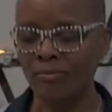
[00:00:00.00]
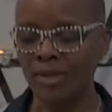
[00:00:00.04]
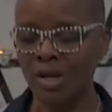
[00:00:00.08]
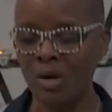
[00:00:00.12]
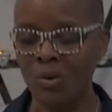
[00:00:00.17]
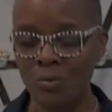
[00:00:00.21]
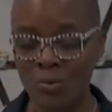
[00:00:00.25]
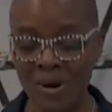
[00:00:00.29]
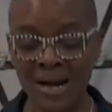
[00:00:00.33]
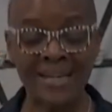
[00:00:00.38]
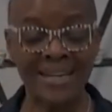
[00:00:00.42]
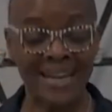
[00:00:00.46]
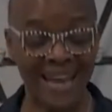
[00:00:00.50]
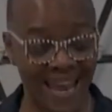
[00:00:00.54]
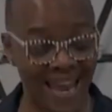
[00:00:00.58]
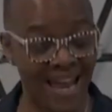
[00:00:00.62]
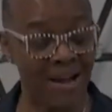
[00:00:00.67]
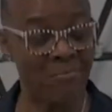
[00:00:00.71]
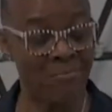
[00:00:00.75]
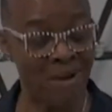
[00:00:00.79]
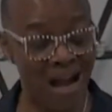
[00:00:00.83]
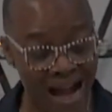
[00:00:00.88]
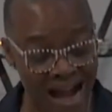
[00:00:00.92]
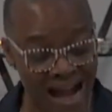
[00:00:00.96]
What
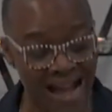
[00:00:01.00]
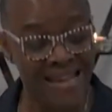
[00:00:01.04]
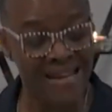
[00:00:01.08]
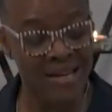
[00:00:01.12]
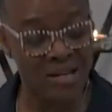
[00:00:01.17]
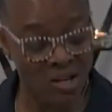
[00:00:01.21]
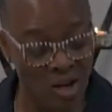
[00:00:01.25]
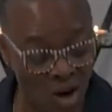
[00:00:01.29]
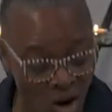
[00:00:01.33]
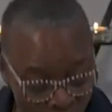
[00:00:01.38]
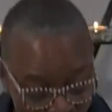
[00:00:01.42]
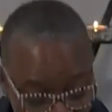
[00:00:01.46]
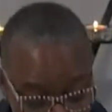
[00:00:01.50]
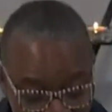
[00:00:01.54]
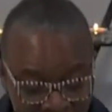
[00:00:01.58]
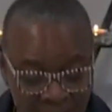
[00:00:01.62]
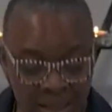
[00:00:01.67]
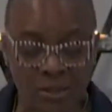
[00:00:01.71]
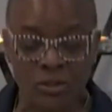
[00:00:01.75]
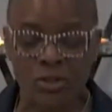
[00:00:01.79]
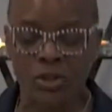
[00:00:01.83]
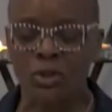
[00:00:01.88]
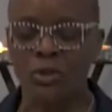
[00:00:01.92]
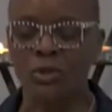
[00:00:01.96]
am I
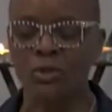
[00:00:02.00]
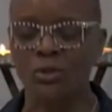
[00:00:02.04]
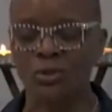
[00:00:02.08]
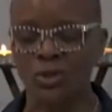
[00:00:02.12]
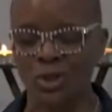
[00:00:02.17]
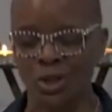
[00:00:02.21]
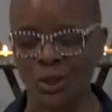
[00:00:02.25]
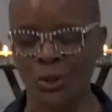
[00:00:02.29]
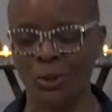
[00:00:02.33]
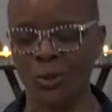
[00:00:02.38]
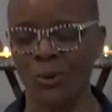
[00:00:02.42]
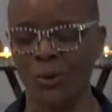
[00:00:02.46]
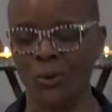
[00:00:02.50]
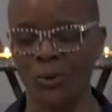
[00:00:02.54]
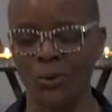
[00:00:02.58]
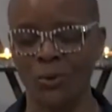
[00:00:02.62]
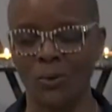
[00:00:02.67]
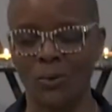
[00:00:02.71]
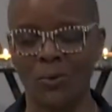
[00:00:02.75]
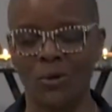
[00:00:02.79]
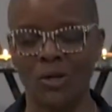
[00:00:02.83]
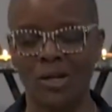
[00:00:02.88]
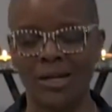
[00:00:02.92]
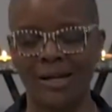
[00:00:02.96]
going to do?
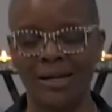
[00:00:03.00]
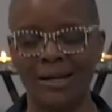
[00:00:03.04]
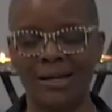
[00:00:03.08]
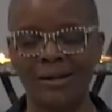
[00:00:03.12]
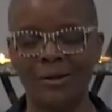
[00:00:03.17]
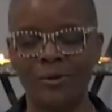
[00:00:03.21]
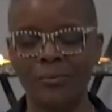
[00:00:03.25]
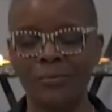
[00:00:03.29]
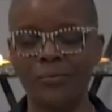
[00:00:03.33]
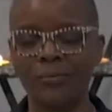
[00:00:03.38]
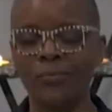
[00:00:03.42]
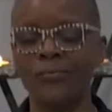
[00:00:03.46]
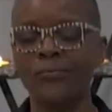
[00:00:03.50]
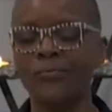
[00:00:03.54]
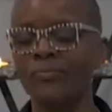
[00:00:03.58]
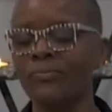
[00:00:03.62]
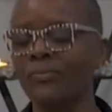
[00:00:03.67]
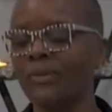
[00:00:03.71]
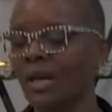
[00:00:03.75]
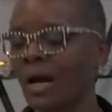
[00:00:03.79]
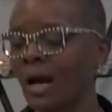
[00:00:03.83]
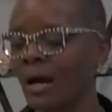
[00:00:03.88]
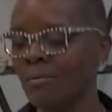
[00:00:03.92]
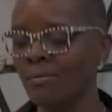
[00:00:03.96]

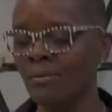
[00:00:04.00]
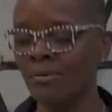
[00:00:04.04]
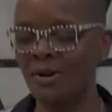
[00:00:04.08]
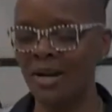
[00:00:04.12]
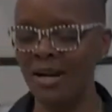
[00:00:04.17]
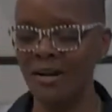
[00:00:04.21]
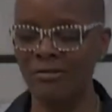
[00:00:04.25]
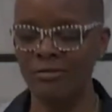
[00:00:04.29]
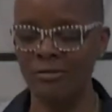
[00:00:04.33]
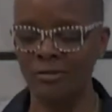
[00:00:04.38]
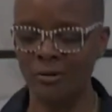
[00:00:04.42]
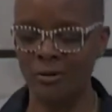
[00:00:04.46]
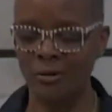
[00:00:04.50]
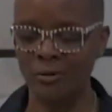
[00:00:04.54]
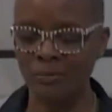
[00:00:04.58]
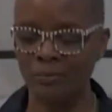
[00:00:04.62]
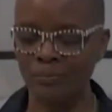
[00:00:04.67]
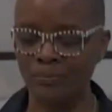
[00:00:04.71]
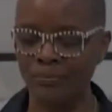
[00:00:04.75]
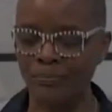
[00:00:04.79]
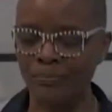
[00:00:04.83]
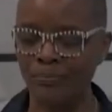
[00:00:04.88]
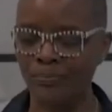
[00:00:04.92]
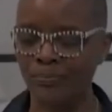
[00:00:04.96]
I'm grateful.
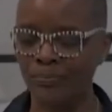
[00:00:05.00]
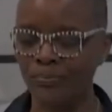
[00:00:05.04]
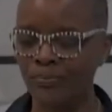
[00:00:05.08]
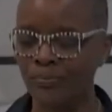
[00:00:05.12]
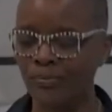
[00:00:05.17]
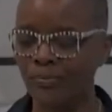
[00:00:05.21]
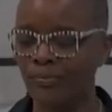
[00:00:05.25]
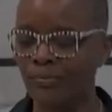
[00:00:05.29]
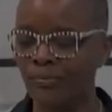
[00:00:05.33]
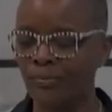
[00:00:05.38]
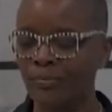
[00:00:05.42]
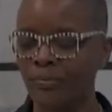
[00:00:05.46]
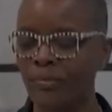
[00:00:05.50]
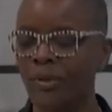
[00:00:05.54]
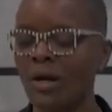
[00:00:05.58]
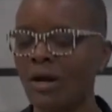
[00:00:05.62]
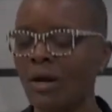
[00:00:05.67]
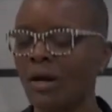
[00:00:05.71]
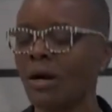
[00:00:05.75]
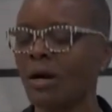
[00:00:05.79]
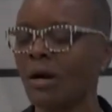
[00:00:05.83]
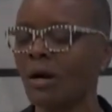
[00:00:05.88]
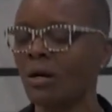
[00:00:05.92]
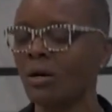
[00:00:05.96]

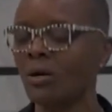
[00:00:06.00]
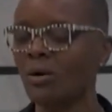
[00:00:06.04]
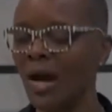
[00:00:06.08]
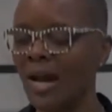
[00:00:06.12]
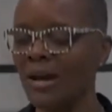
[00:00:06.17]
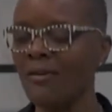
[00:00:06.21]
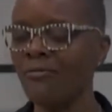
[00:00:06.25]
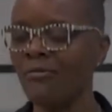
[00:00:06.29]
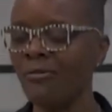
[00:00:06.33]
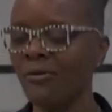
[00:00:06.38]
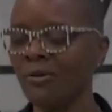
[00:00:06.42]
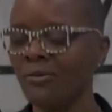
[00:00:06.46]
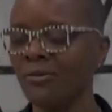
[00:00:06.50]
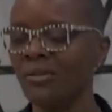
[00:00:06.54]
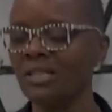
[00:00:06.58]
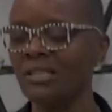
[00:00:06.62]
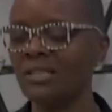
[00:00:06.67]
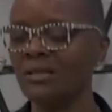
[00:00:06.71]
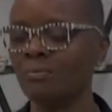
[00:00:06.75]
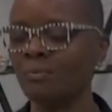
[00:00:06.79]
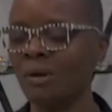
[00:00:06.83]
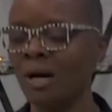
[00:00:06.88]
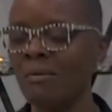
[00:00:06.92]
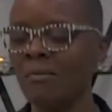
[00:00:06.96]
Grateful
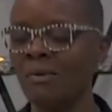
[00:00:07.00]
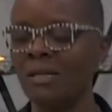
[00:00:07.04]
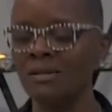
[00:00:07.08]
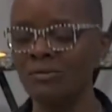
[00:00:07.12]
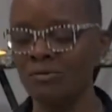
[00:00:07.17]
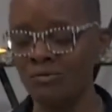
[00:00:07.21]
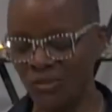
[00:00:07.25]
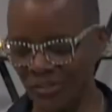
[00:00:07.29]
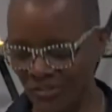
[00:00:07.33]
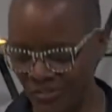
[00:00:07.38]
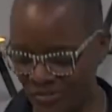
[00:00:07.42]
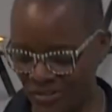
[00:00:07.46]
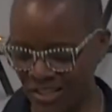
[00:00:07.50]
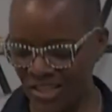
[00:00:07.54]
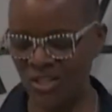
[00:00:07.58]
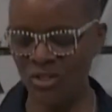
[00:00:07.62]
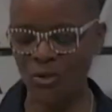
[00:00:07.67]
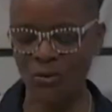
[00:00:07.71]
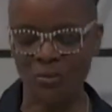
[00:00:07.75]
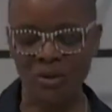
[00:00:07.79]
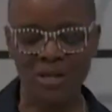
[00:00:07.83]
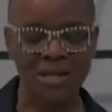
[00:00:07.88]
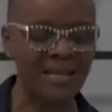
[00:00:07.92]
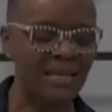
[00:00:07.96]
this moment for
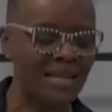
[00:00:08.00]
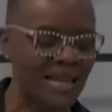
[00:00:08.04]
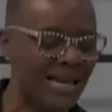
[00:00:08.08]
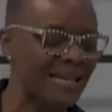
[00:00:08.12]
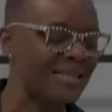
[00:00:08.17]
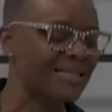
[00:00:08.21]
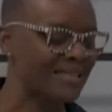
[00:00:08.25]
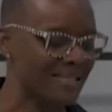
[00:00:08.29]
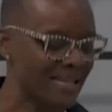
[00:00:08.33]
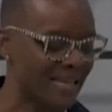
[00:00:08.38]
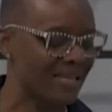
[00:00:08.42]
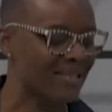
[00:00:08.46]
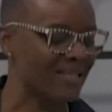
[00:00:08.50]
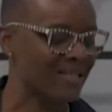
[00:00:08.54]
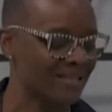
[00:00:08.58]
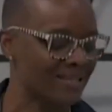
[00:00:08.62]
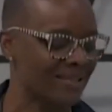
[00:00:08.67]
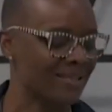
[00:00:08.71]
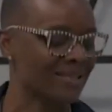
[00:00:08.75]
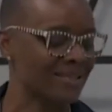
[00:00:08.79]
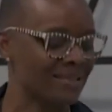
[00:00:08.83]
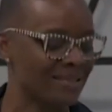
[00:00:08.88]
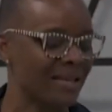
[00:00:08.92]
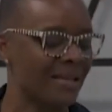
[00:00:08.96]
this
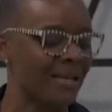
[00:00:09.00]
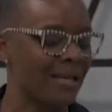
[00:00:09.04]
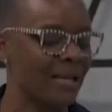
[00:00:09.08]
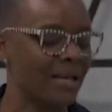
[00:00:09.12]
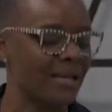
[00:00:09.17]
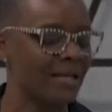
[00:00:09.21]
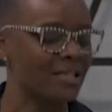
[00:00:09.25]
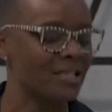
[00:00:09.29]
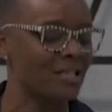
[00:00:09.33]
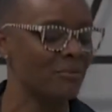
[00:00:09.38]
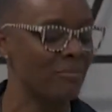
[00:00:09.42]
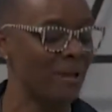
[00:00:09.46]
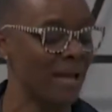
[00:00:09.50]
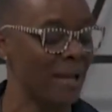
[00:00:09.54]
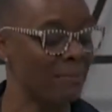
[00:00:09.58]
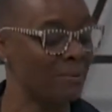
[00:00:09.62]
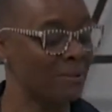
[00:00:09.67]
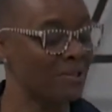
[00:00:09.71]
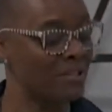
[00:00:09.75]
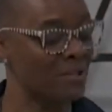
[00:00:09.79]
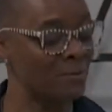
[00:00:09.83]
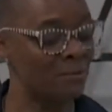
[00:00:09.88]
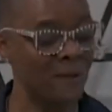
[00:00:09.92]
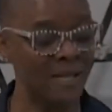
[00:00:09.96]
realization, to be able
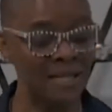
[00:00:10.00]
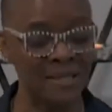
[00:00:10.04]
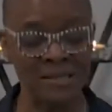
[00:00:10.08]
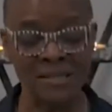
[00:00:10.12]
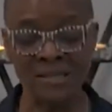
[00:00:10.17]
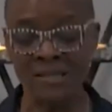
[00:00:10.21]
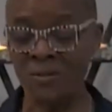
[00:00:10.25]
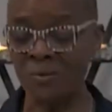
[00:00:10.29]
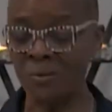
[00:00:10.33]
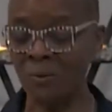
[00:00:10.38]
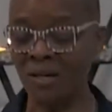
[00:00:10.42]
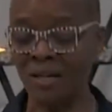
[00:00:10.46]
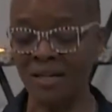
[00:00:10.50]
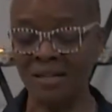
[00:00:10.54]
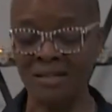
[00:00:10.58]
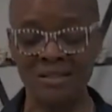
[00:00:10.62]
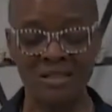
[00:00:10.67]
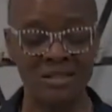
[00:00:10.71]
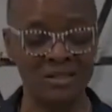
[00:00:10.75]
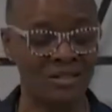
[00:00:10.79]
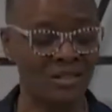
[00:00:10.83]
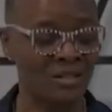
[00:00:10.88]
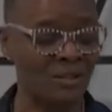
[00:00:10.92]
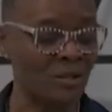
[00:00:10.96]
to speak these words
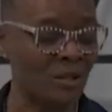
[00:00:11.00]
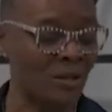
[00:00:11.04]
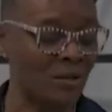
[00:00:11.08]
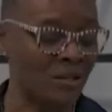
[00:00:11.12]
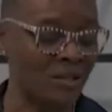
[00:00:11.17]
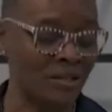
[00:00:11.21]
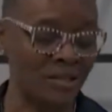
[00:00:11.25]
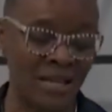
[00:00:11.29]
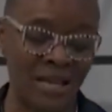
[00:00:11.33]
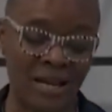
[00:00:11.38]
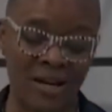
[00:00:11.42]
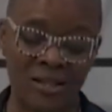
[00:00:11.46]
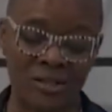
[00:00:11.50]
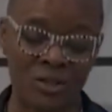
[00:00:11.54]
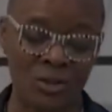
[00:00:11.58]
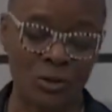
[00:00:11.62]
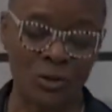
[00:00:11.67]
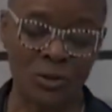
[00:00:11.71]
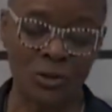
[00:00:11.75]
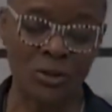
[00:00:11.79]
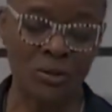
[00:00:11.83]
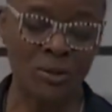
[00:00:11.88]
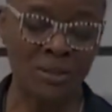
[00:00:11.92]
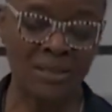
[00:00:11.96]
and to know that they are
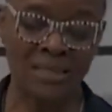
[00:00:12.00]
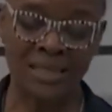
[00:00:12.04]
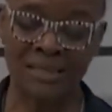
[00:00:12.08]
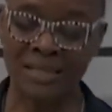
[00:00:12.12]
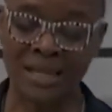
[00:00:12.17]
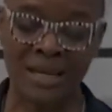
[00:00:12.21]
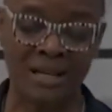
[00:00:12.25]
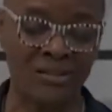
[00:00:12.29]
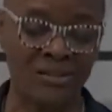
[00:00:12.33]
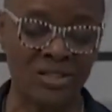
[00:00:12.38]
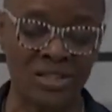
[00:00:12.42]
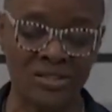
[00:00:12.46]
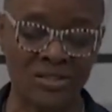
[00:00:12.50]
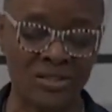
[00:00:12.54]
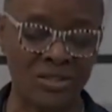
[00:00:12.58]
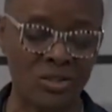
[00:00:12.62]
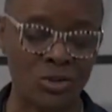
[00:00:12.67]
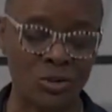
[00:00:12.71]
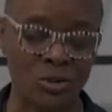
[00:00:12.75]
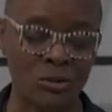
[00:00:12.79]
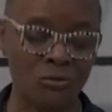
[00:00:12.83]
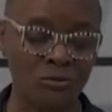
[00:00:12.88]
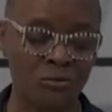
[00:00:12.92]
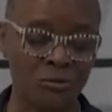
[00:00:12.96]
true and that they are just as
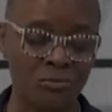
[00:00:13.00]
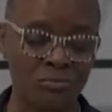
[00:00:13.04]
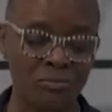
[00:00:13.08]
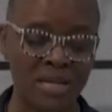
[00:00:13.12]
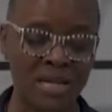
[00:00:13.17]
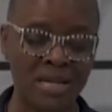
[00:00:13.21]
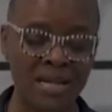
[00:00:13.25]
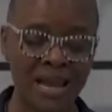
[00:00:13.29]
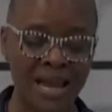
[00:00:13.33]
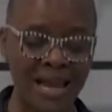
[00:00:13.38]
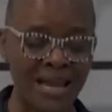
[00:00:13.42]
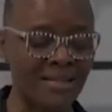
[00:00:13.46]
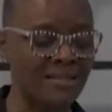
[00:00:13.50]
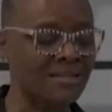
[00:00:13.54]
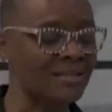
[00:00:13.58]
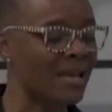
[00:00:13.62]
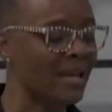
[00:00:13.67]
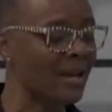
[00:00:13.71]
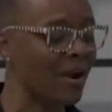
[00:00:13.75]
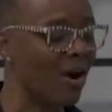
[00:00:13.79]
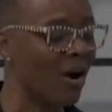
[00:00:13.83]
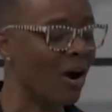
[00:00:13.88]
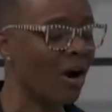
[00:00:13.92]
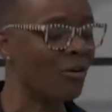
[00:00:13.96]
true for me as
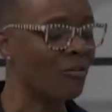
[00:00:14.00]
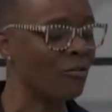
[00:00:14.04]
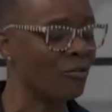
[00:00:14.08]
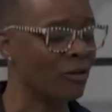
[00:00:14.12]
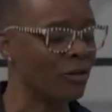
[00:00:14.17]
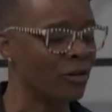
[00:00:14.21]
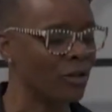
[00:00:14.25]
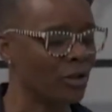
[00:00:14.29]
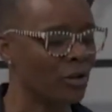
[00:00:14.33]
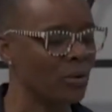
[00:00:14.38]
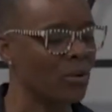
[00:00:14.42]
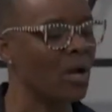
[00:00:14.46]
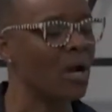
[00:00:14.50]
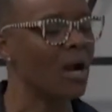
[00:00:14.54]
they are for you.